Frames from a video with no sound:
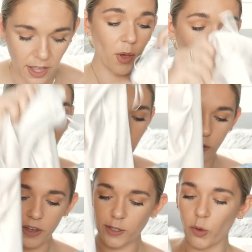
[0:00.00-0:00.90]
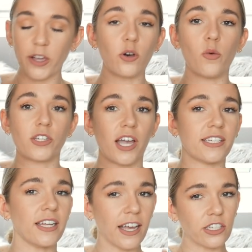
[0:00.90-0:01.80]
But what I thought is quite cool, which I
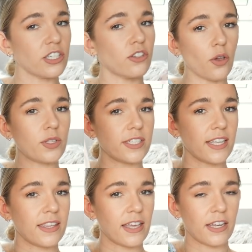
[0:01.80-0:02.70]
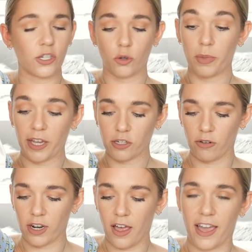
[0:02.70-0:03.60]
didn't actually notice in the initial picture
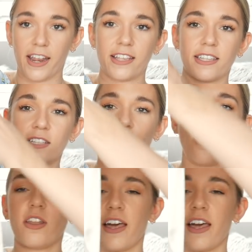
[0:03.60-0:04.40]
online, is it's got